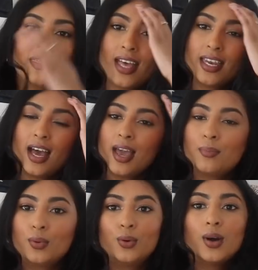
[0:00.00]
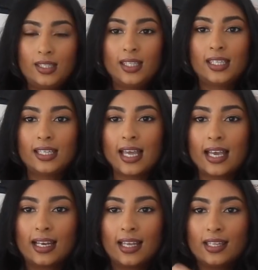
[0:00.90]
And then I bought this
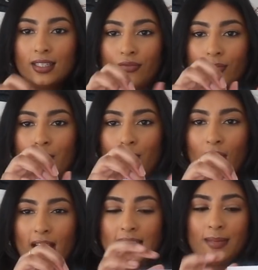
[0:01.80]
necklace from the brand